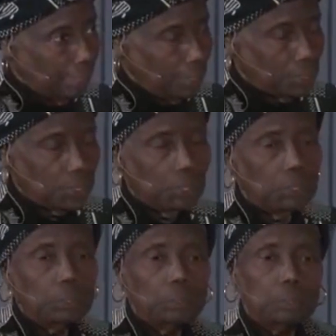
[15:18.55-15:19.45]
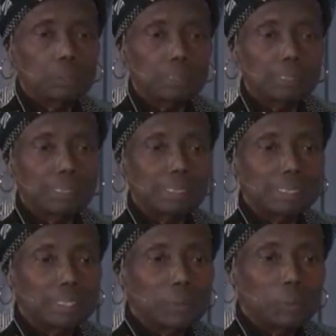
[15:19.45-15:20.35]
So
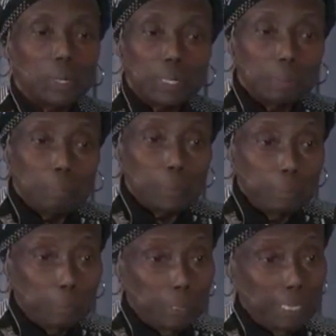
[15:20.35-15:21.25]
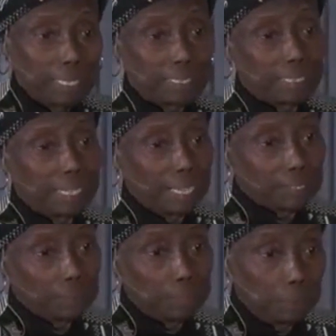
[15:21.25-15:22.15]
one of the people had the
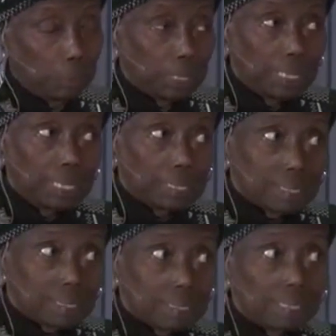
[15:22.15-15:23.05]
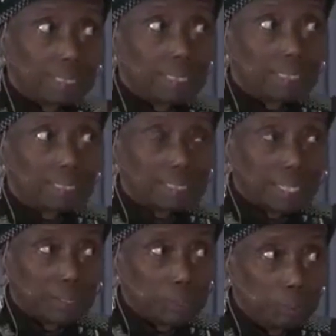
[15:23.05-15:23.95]
audacity, one of us,
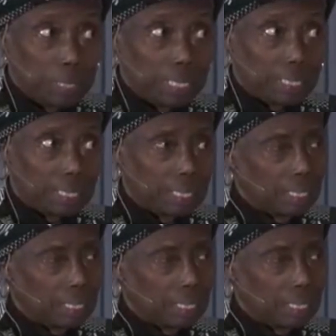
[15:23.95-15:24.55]
said to me,